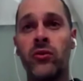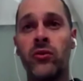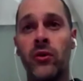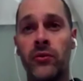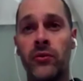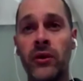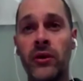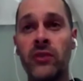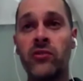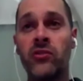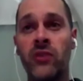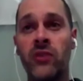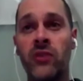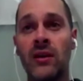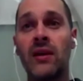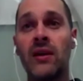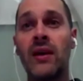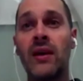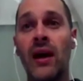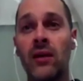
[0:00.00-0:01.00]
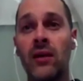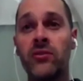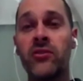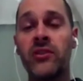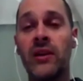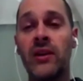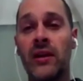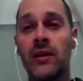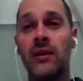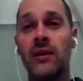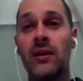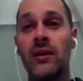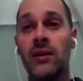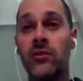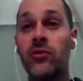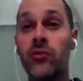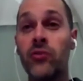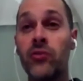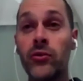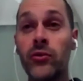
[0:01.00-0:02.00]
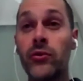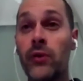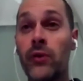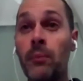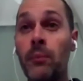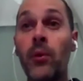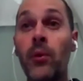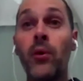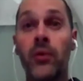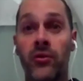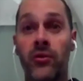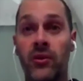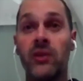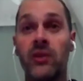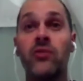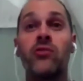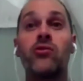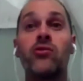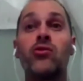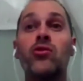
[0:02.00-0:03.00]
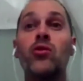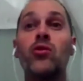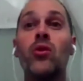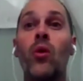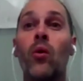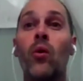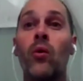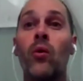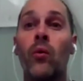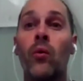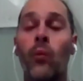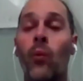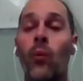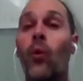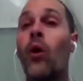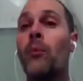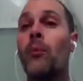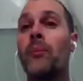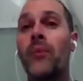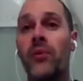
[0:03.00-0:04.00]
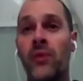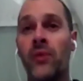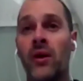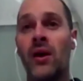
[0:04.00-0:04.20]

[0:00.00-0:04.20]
reached in counseling is through rapport, is through warmth.